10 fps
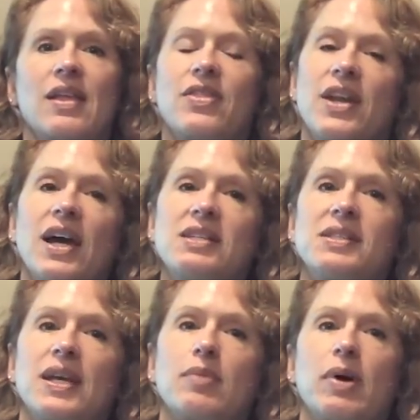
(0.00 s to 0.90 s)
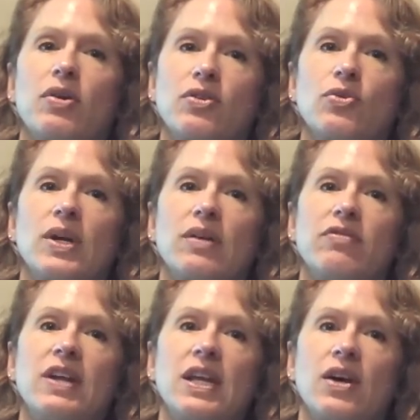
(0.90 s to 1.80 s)
The nice thing about doing a
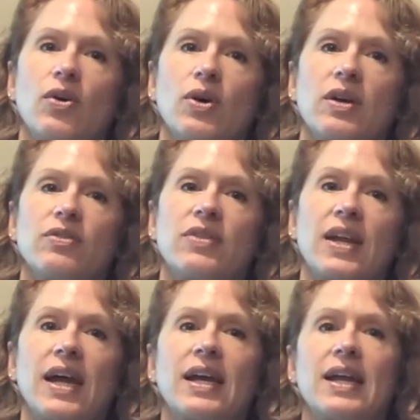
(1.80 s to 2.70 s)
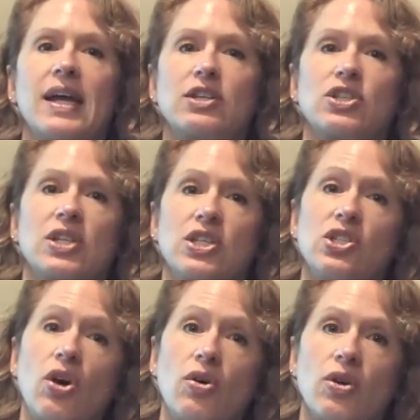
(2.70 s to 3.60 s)
video is that I can actually
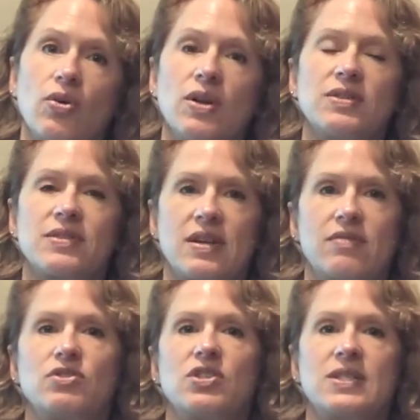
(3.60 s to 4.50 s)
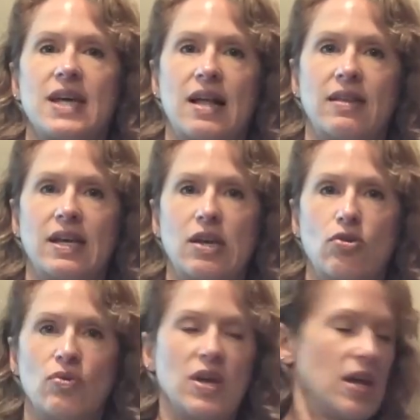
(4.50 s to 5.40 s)
show you instead of just telling you.
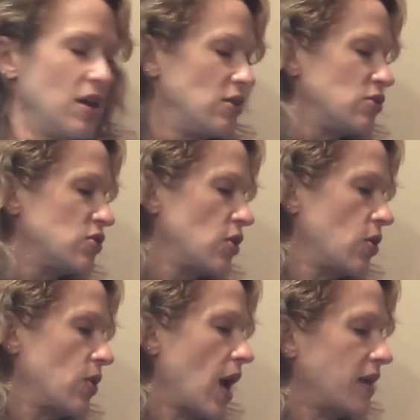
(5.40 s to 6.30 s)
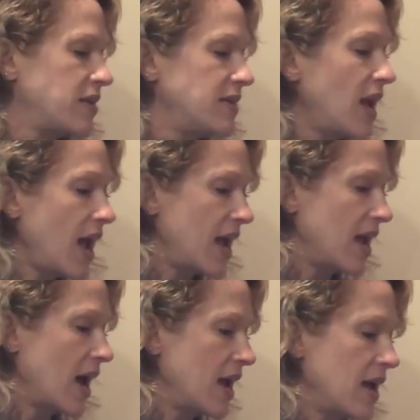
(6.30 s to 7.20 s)
So
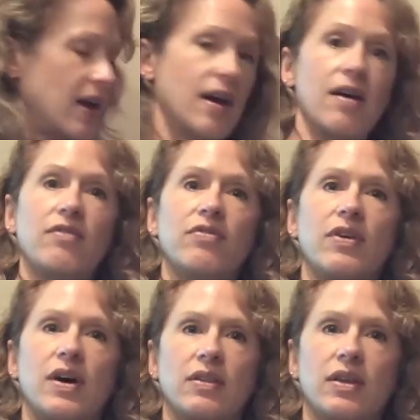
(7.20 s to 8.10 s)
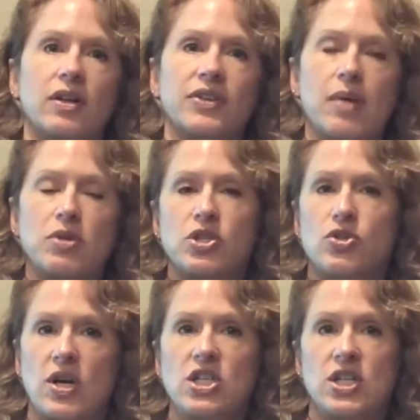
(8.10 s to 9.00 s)
today I have a little
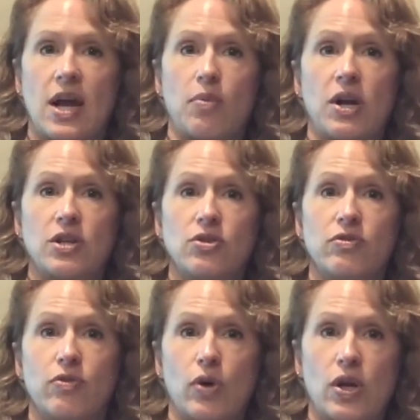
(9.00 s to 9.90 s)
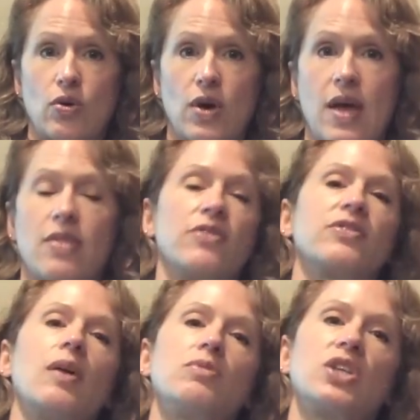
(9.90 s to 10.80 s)
demonstration I want to do for you, and the
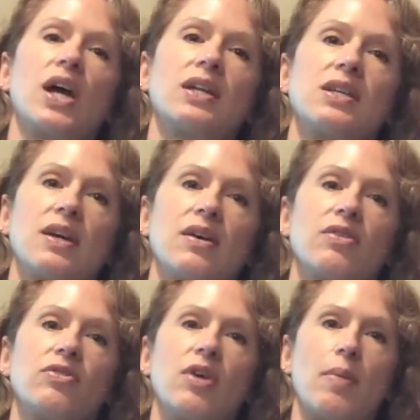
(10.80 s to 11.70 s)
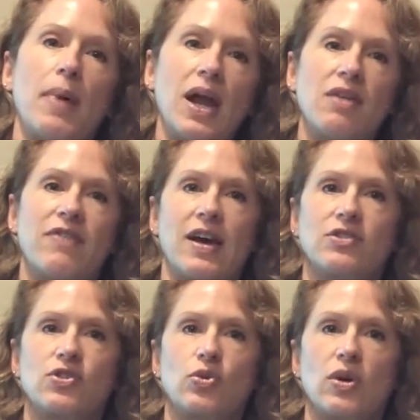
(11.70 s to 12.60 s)
subject is body fat
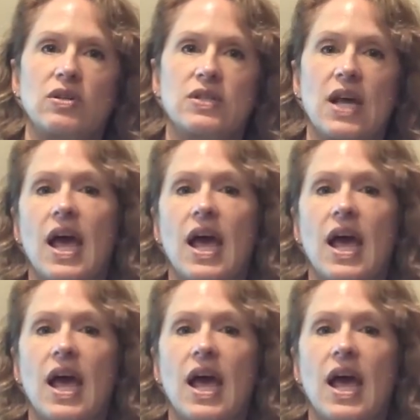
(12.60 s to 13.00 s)
stores.